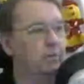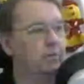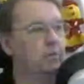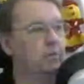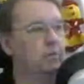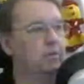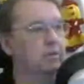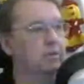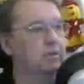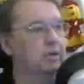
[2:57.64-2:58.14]

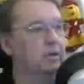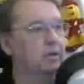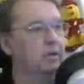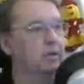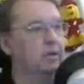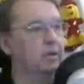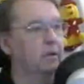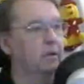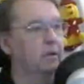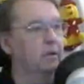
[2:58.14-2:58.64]

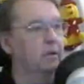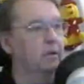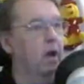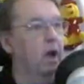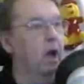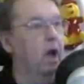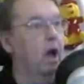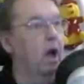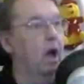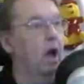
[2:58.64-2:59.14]
something.
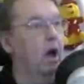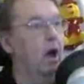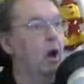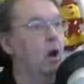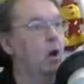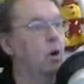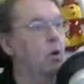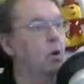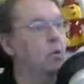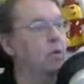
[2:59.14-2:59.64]

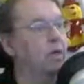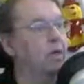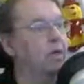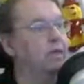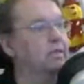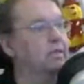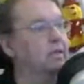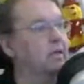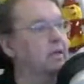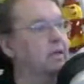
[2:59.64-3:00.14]
Oh
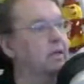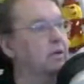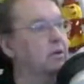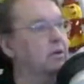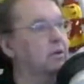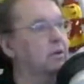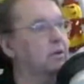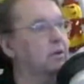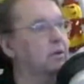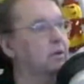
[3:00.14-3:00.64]
yes, I could.